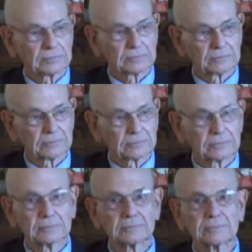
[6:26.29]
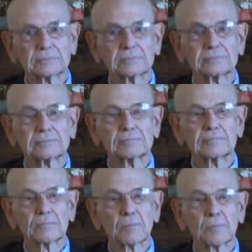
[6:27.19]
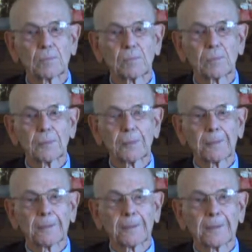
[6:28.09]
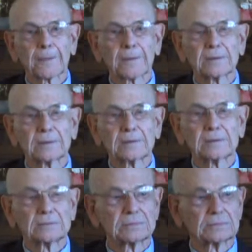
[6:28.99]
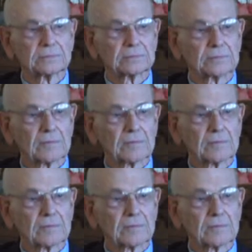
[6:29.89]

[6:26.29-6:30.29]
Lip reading: What was Bremen like back in that day when you were boys?